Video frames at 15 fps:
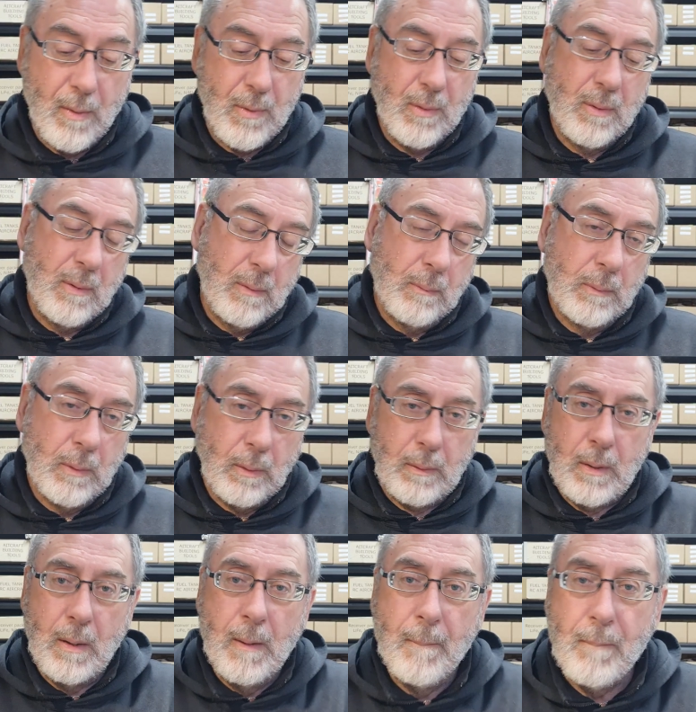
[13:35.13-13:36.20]
I thought,
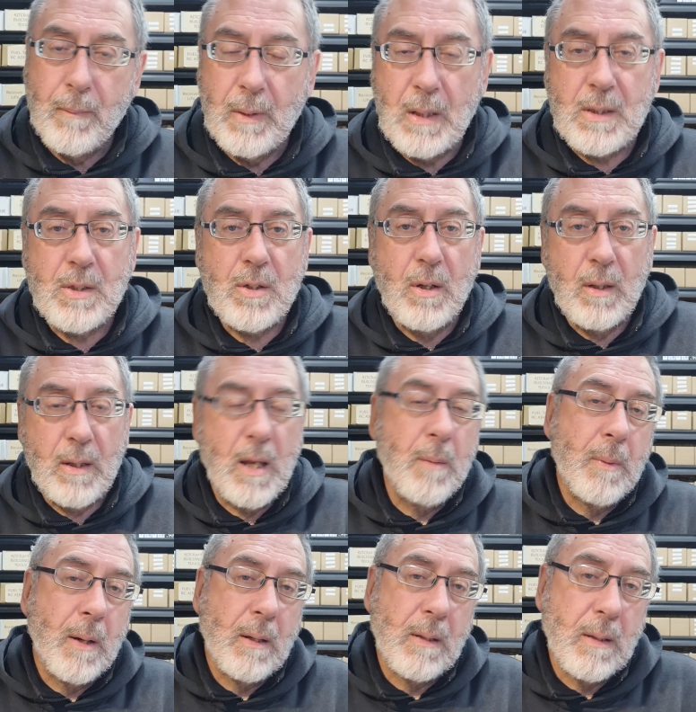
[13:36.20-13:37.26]
look, let's try and
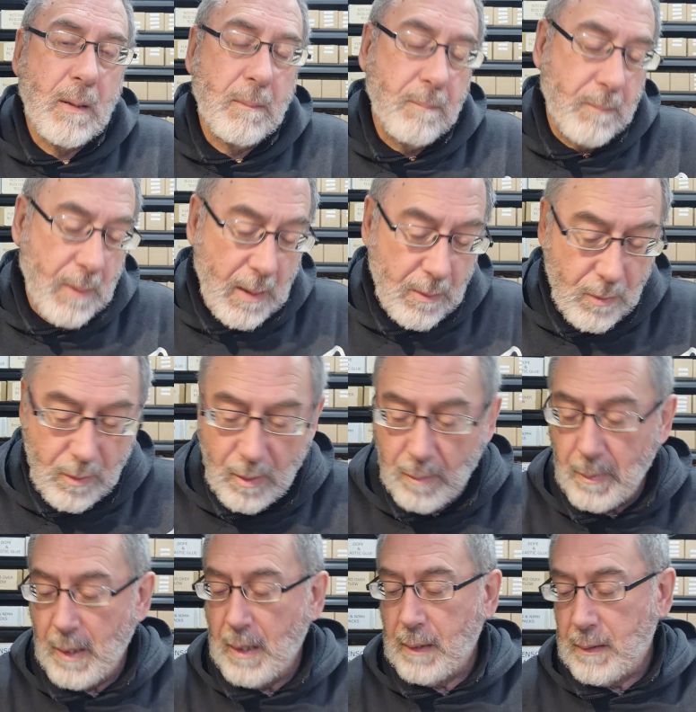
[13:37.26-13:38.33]
keep it under the
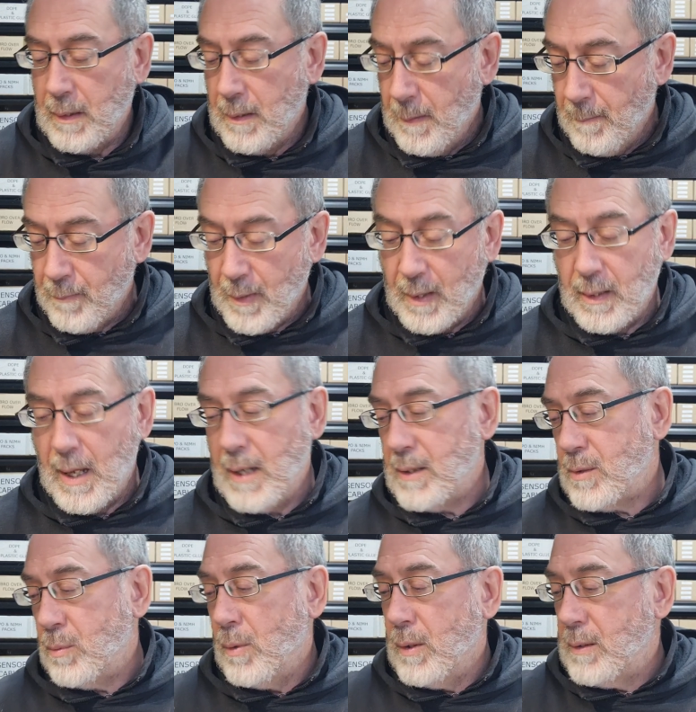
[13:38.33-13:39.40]
$100 mark, and
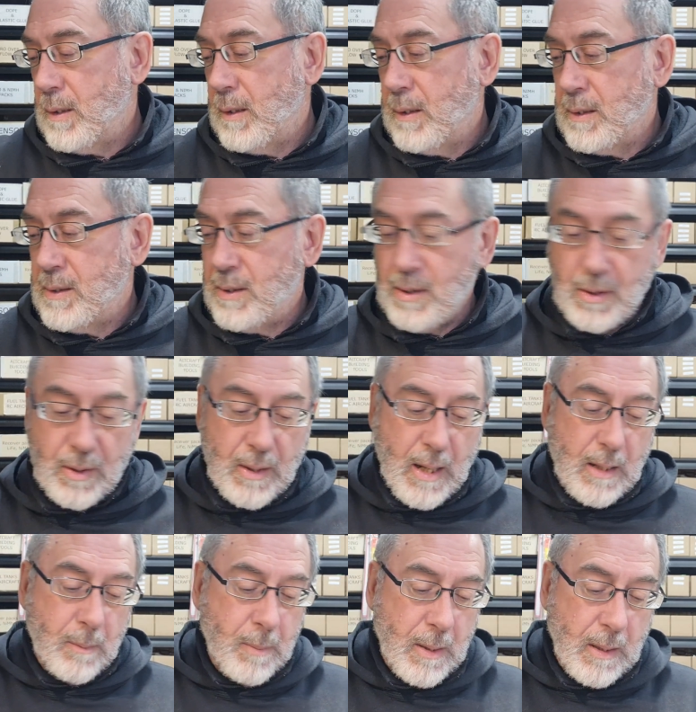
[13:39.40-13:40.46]
that's what this has turned
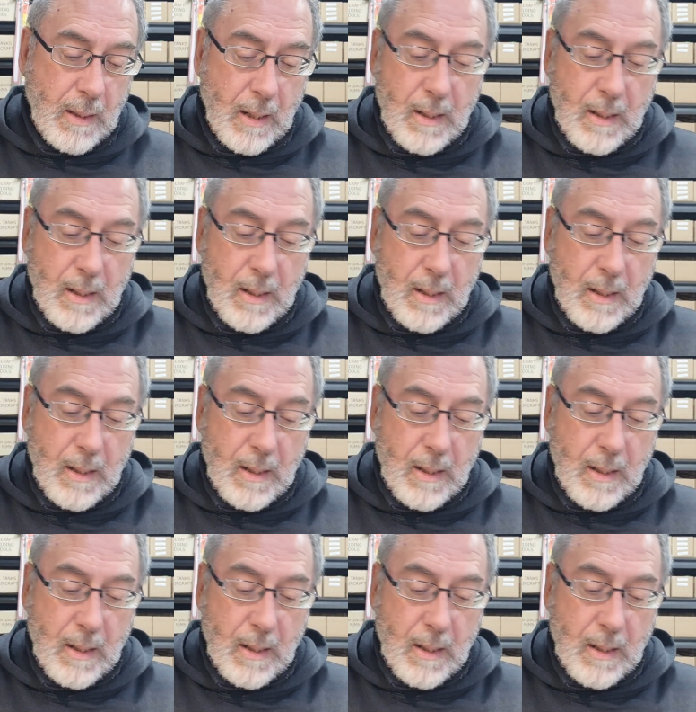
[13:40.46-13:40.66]
out to be.